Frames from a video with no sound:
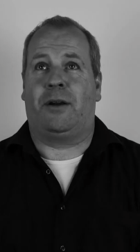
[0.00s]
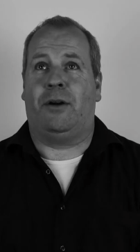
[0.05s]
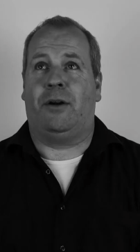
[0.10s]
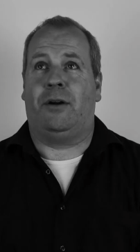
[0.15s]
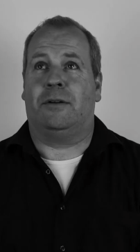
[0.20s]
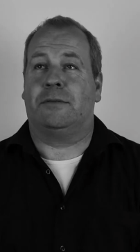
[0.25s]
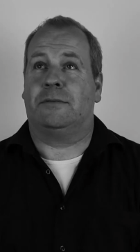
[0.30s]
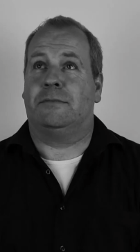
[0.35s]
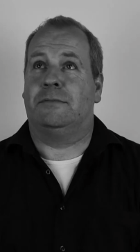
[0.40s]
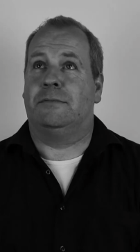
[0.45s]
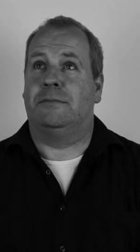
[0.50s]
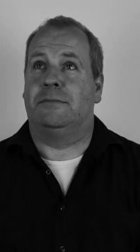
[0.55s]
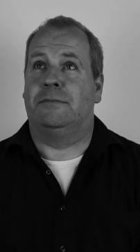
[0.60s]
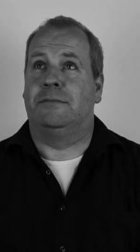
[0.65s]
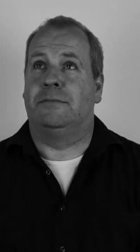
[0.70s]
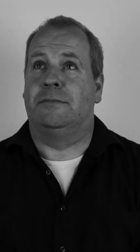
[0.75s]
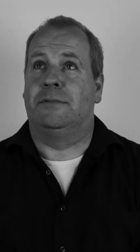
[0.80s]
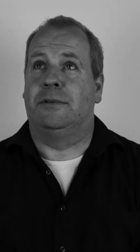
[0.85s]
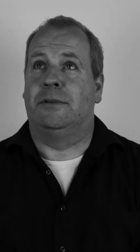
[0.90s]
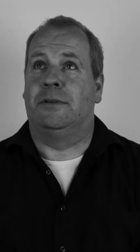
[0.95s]
God,
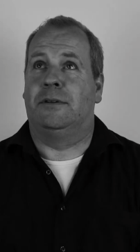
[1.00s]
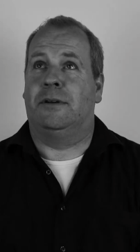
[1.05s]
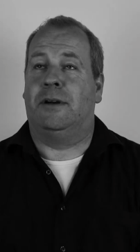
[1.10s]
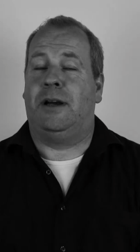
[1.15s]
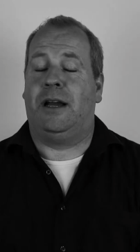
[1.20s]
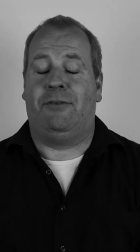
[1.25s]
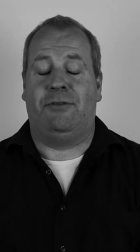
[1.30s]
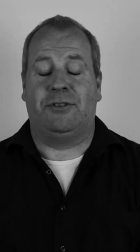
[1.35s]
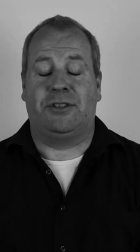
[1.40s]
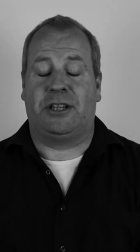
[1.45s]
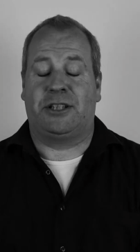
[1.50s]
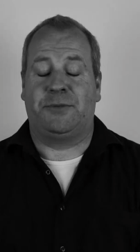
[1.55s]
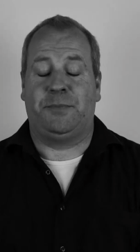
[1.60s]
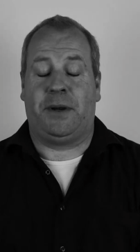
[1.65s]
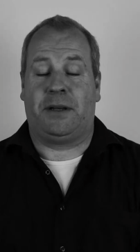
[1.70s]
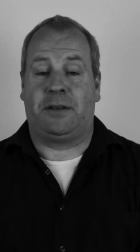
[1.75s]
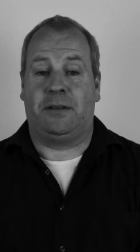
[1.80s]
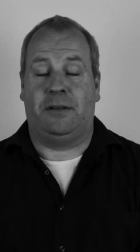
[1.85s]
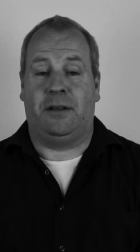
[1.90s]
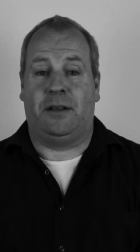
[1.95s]
I was
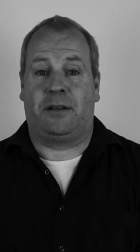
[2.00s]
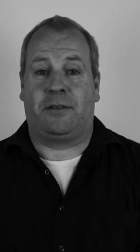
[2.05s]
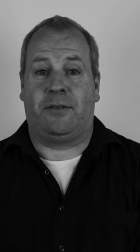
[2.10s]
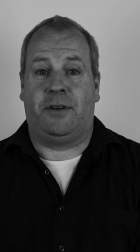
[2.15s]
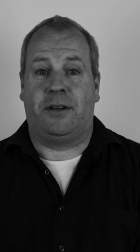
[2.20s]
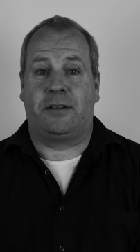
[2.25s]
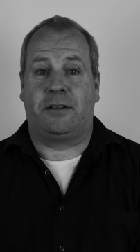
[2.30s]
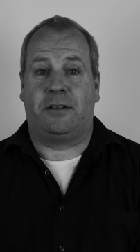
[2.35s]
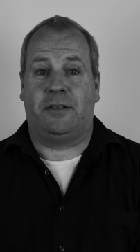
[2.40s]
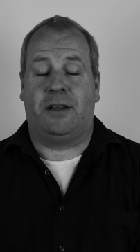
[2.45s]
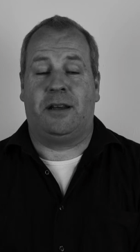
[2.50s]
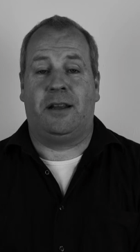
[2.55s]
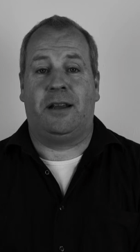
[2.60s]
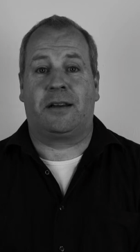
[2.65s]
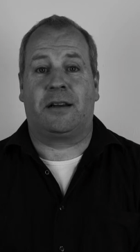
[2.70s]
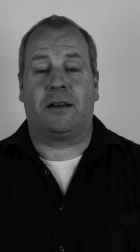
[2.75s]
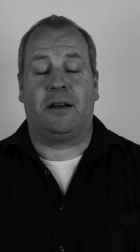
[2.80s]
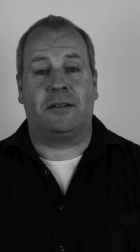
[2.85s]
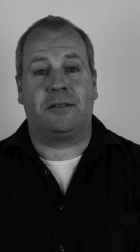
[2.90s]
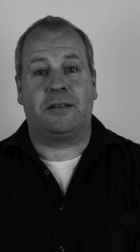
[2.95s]
expecting that question and I
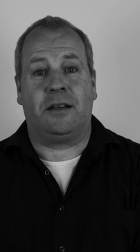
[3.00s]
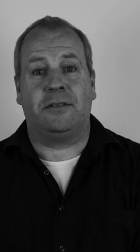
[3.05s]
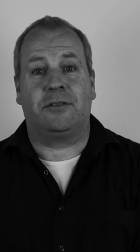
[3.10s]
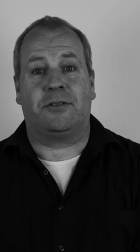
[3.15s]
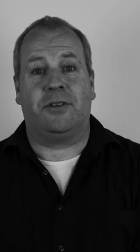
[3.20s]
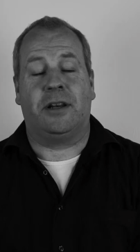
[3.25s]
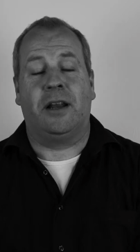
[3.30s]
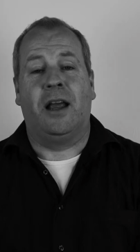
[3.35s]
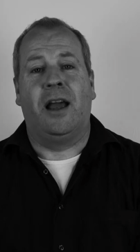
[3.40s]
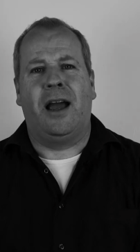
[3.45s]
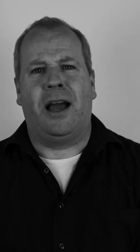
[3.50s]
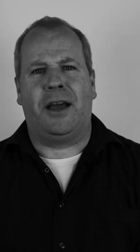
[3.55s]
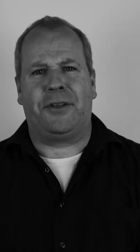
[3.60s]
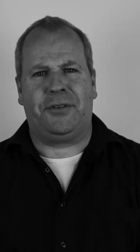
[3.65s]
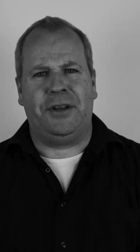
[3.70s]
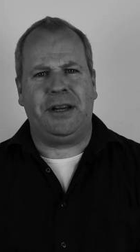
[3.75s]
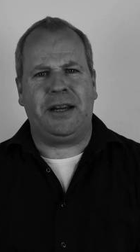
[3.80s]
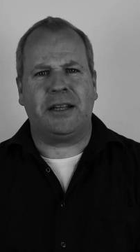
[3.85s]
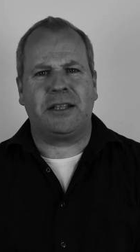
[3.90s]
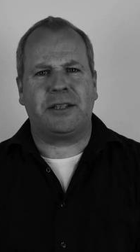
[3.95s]
can't answer it. I
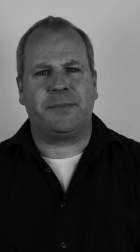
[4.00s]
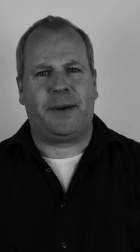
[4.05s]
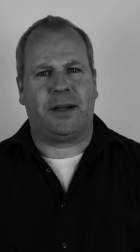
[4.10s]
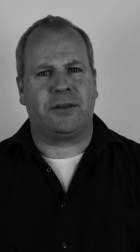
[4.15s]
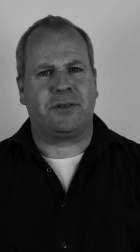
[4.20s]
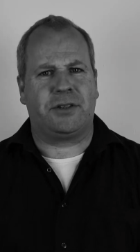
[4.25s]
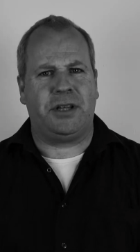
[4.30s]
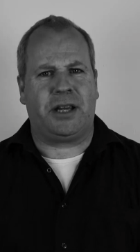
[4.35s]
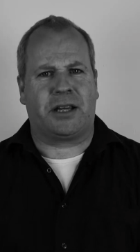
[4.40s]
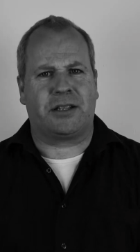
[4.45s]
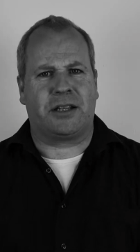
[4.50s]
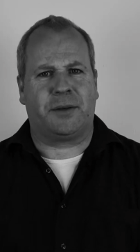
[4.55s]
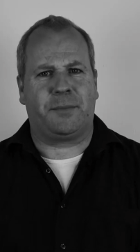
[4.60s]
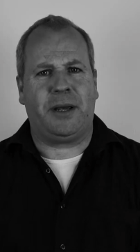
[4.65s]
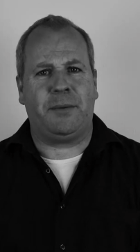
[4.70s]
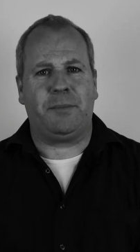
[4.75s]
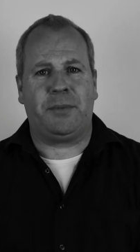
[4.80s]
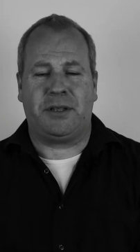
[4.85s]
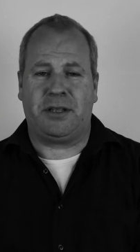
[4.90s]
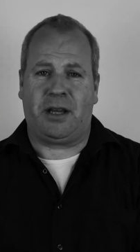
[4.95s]
think it's about 6, it
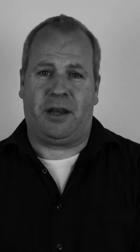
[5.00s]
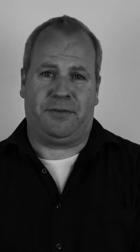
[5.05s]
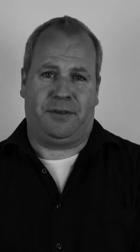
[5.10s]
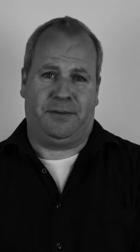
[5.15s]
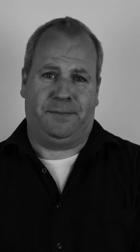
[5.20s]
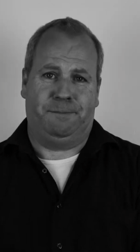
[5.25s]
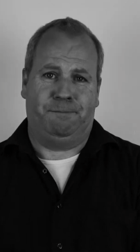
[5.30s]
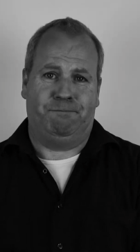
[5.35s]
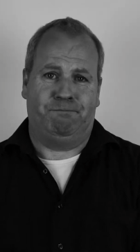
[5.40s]
might be 7.